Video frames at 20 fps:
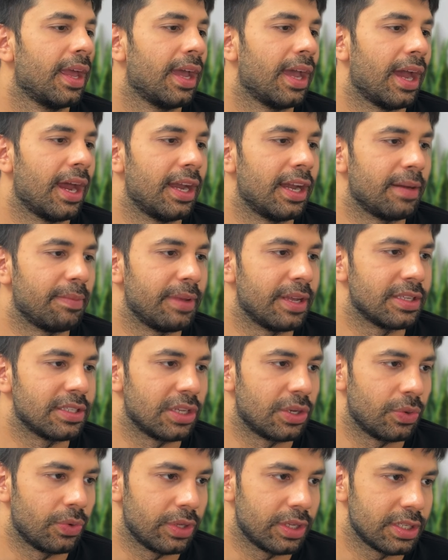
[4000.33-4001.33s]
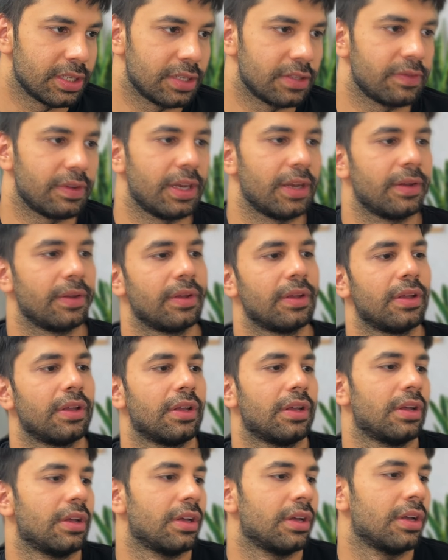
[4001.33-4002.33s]
and let me execute this.
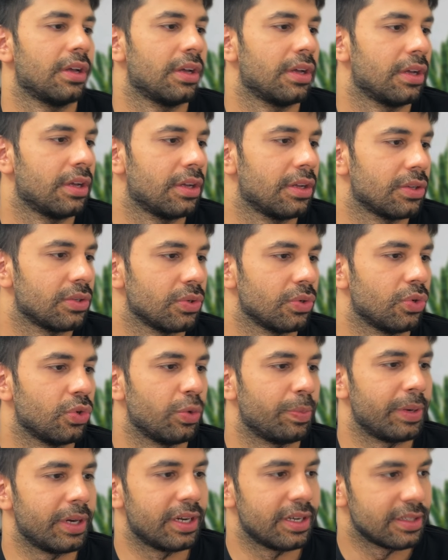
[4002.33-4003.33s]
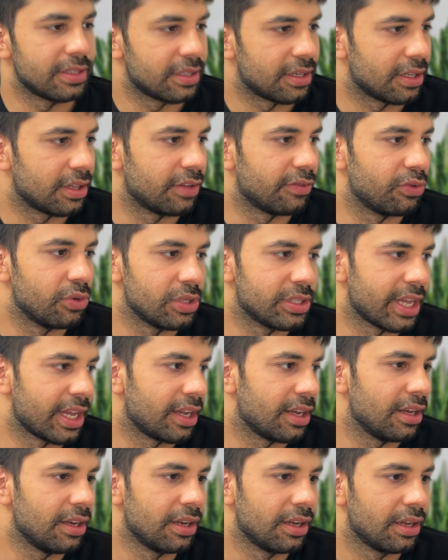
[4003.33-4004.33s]
So hope it doesn't run the full
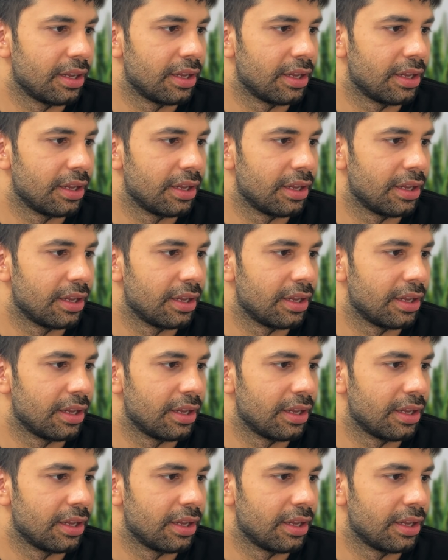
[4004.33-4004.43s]
cycle.